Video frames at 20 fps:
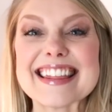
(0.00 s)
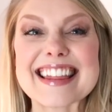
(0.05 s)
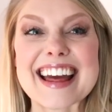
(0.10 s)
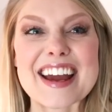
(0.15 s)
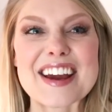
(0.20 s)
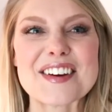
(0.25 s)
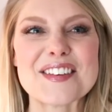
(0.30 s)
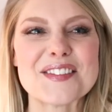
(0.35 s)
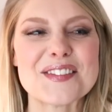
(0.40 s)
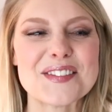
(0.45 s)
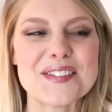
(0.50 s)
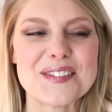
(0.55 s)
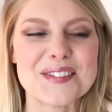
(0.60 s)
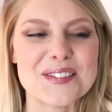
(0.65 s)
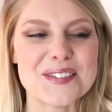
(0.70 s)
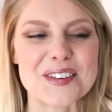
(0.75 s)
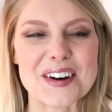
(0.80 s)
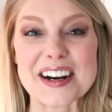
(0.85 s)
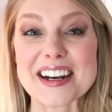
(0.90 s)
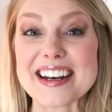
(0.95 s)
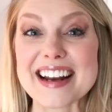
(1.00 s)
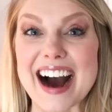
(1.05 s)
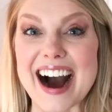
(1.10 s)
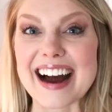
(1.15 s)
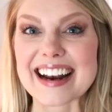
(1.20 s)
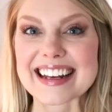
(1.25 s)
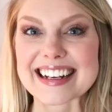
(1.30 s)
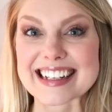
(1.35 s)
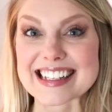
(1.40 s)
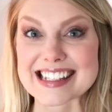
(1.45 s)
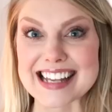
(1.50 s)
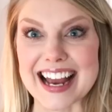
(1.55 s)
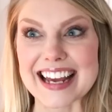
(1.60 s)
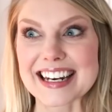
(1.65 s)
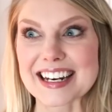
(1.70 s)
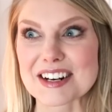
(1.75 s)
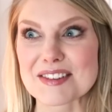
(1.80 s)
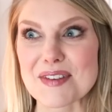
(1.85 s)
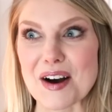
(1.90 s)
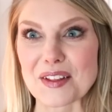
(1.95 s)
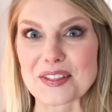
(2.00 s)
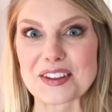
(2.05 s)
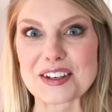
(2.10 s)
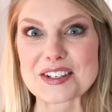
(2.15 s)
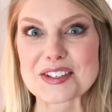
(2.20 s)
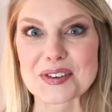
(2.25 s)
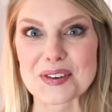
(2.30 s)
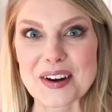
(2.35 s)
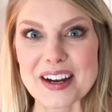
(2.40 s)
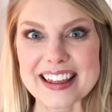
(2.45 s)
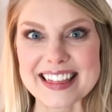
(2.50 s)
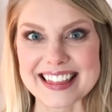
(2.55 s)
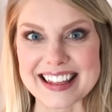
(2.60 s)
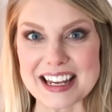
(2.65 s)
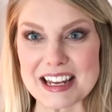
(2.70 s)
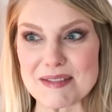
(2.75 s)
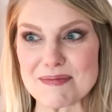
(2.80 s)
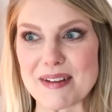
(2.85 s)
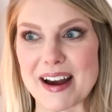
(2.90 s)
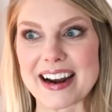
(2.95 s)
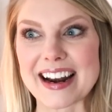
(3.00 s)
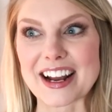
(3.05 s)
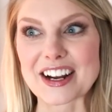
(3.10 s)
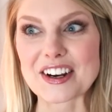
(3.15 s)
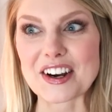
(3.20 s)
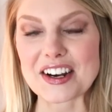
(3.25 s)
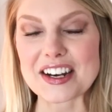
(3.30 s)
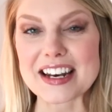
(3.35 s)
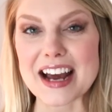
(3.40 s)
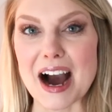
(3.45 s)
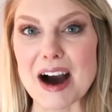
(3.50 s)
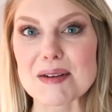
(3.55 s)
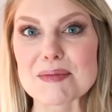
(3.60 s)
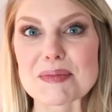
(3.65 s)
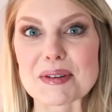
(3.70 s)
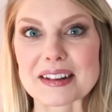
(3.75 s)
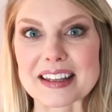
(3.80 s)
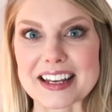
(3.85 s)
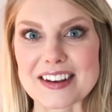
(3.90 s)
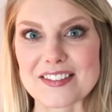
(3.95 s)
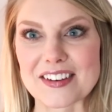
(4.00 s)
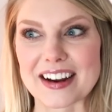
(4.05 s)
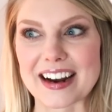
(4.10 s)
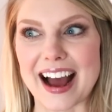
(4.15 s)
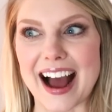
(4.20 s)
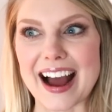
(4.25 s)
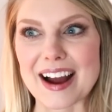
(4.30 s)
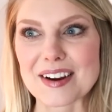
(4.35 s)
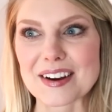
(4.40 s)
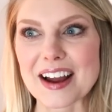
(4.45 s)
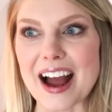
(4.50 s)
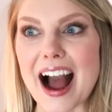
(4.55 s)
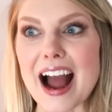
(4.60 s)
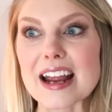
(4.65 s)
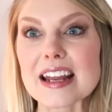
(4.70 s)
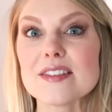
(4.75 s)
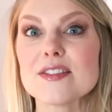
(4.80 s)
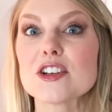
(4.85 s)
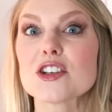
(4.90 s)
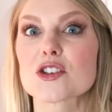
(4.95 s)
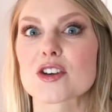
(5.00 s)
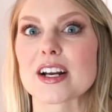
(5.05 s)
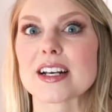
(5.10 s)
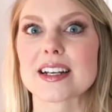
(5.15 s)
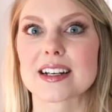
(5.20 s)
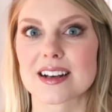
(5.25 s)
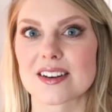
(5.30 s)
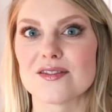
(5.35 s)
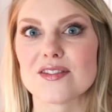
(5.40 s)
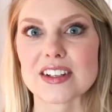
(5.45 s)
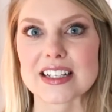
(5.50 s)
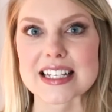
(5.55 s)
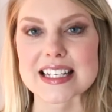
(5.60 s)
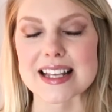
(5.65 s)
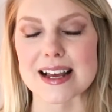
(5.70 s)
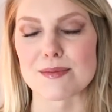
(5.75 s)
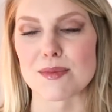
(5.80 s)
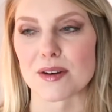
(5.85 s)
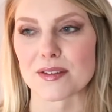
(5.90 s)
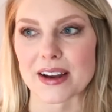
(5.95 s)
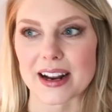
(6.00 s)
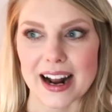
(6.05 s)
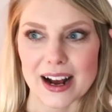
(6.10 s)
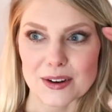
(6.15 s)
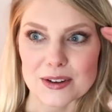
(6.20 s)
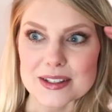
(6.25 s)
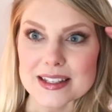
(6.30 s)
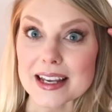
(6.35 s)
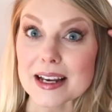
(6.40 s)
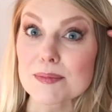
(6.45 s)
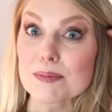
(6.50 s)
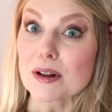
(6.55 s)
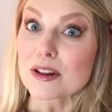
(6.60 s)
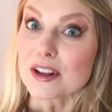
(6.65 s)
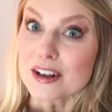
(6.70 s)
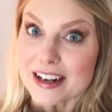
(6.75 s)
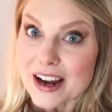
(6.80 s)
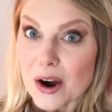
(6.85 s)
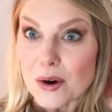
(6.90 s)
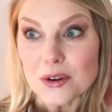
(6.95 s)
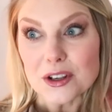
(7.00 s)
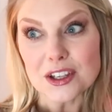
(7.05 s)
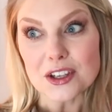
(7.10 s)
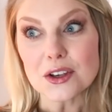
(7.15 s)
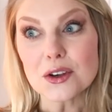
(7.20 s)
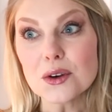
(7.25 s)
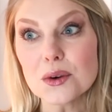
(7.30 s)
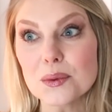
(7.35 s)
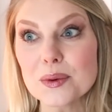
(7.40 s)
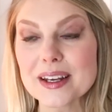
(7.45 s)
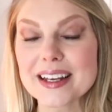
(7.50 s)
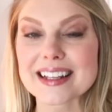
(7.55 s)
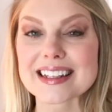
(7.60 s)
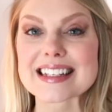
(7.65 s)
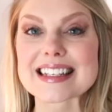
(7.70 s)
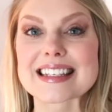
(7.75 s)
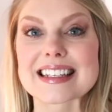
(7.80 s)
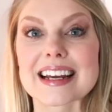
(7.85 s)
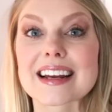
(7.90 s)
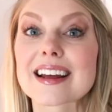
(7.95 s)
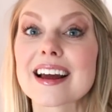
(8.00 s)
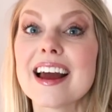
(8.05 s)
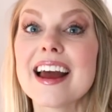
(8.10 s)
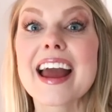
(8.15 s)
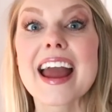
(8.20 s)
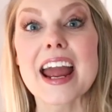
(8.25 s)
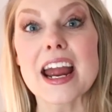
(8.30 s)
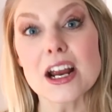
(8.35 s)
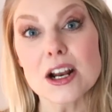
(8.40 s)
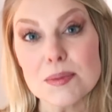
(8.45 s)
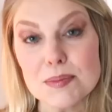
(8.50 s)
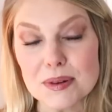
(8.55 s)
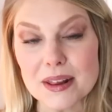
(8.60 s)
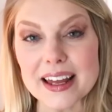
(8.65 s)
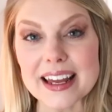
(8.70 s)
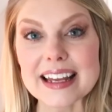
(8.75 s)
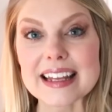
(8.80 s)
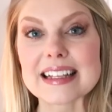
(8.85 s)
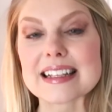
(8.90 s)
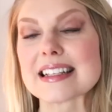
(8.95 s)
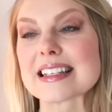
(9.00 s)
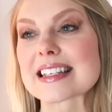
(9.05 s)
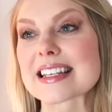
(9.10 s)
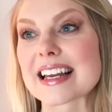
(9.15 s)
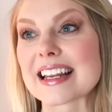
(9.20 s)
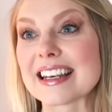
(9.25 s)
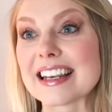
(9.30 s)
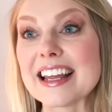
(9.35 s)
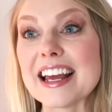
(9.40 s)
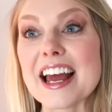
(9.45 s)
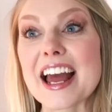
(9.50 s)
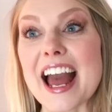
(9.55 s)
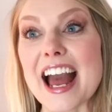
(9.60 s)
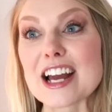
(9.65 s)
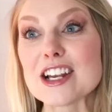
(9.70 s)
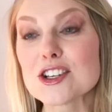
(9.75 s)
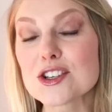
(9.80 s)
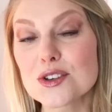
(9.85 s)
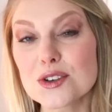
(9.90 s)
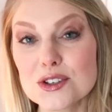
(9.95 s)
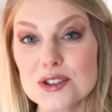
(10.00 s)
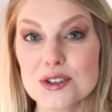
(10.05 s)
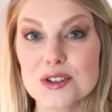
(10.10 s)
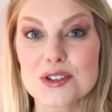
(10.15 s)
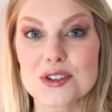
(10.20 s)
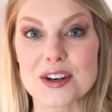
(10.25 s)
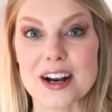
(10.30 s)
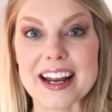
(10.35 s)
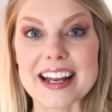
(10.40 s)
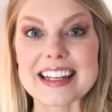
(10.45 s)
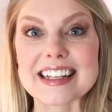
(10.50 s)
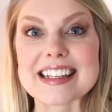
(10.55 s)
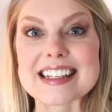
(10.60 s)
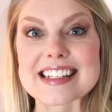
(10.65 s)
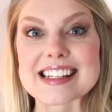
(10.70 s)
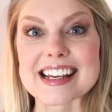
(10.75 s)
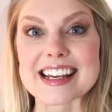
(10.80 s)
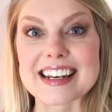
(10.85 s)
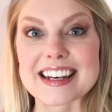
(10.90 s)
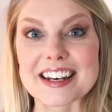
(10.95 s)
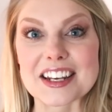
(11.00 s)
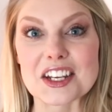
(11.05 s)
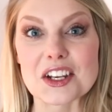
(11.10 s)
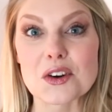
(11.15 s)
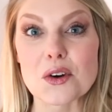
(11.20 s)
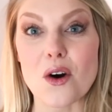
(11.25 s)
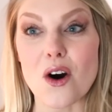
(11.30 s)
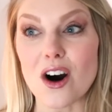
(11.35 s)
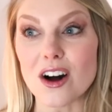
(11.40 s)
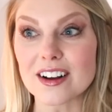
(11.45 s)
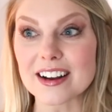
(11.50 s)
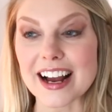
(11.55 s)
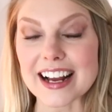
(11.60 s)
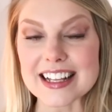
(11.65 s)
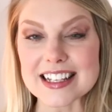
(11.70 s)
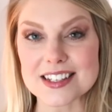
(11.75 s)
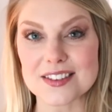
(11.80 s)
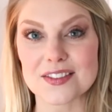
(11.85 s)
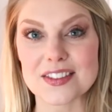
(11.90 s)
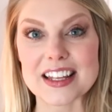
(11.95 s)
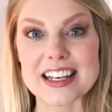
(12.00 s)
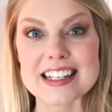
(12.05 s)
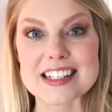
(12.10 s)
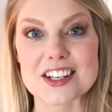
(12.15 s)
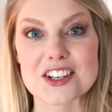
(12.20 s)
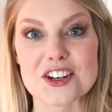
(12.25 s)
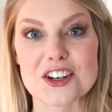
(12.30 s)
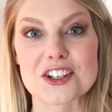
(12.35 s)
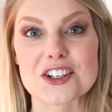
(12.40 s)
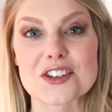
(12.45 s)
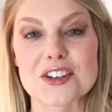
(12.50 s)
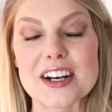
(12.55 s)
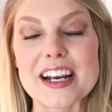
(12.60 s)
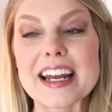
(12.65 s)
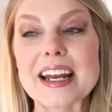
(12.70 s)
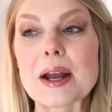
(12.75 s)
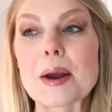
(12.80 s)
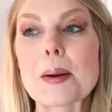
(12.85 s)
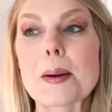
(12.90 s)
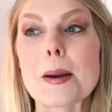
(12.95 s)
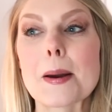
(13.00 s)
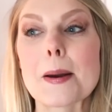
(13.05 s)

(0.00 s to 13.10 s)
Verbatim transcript: they were not excited about the toy theme and I could not believe it. I, I even tried to convince them of it. I was like, but look how cute we can stick airplanes and, and choo-choo trains and you know all kinds of things in your tree.